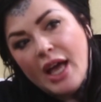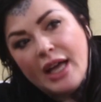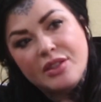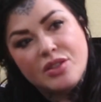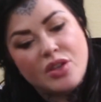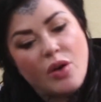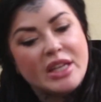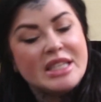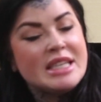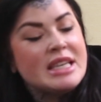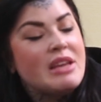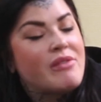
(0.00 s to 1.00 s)
and so I
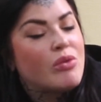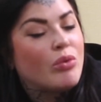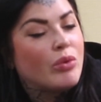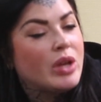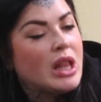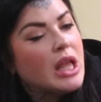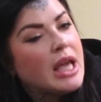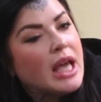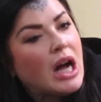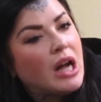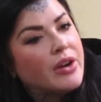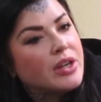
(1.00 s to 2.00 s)
didn't even
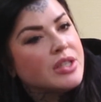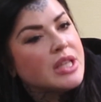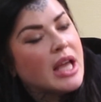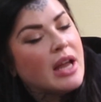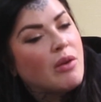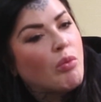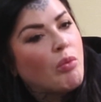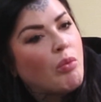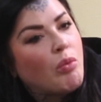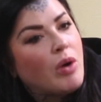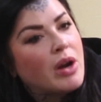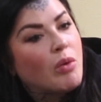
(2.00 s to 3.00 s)
really
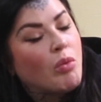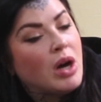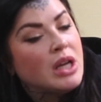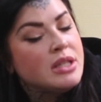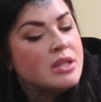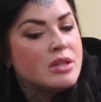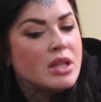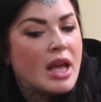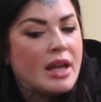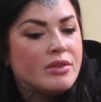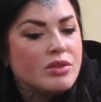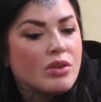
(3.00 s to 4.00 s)
understand what it was,
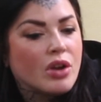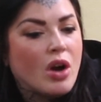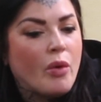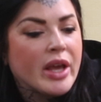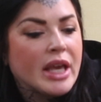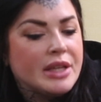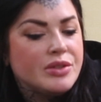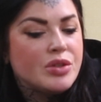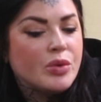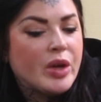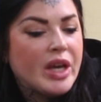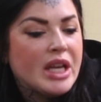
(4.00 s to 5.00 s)
and going
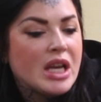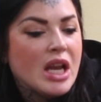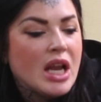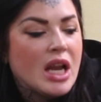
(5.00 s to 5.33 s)
into it,